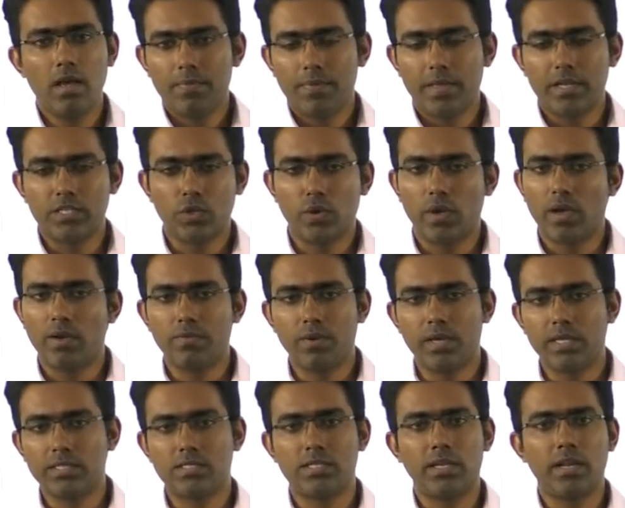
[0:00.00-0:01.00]
That is, you have
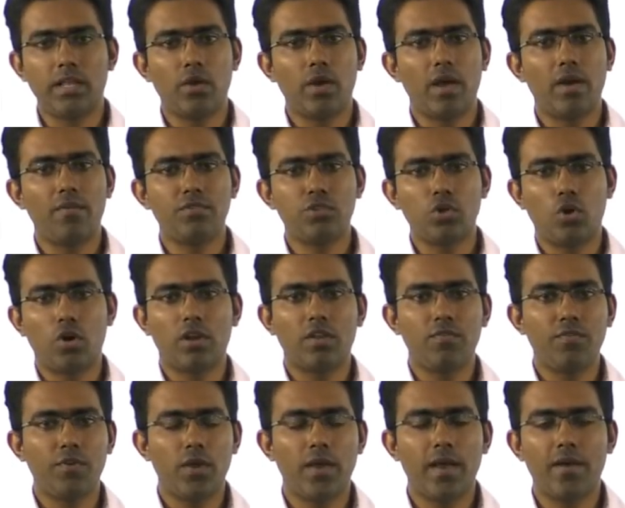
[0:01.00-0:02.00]
history, you have
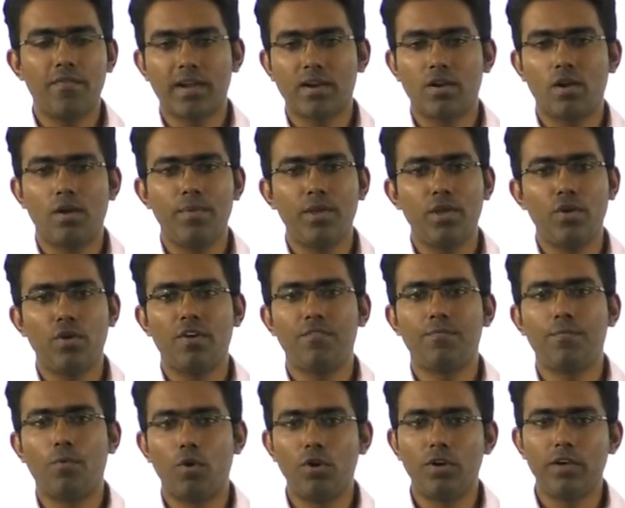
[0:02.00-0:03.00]
geography, you have economy, you
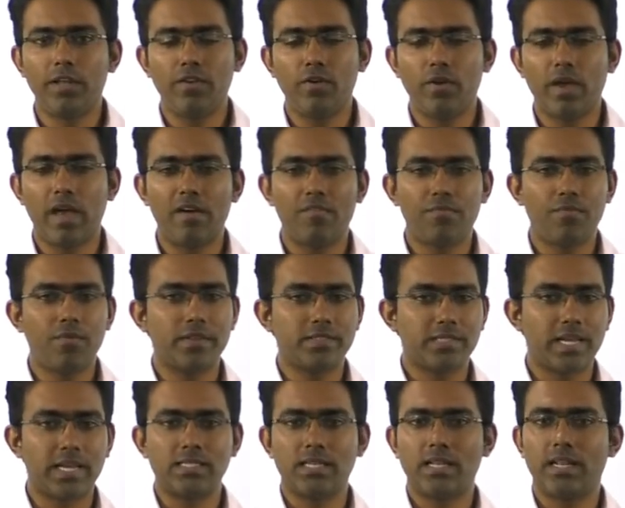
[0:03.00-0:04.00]
have polity, you have
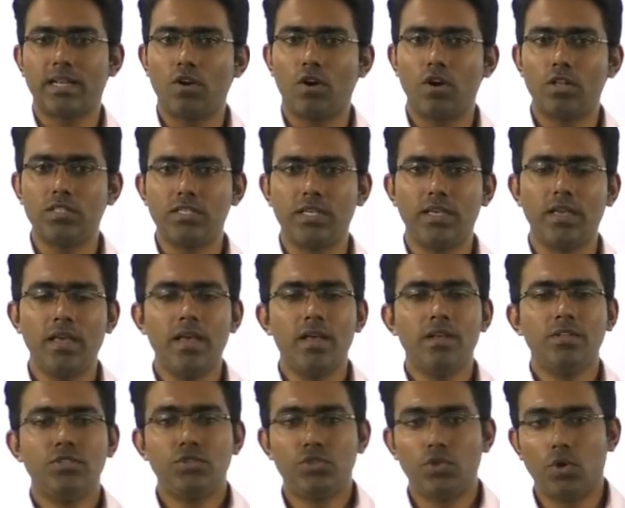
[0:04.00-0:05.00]
science and technology,
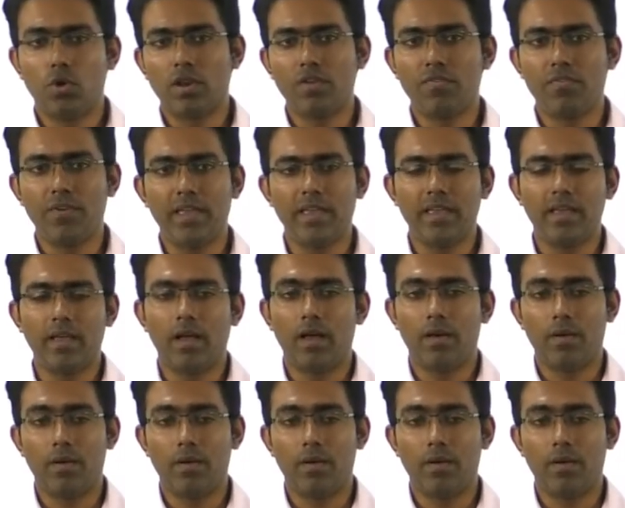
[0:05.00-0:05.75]
geography,